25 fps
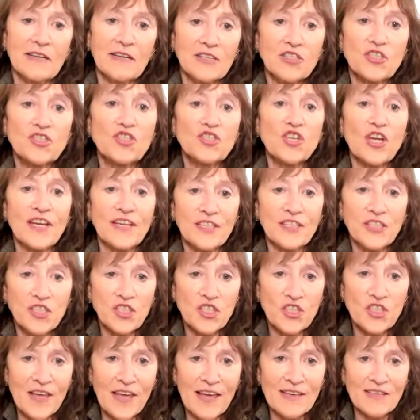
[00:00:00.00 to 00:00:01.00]

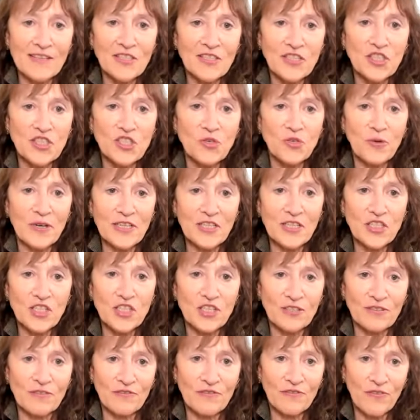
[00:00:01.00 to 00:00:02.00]
exchange their
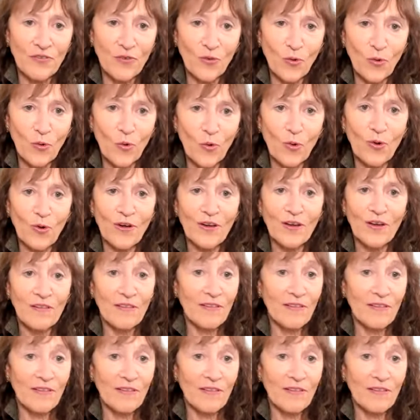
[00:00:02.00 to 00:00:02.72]
situation for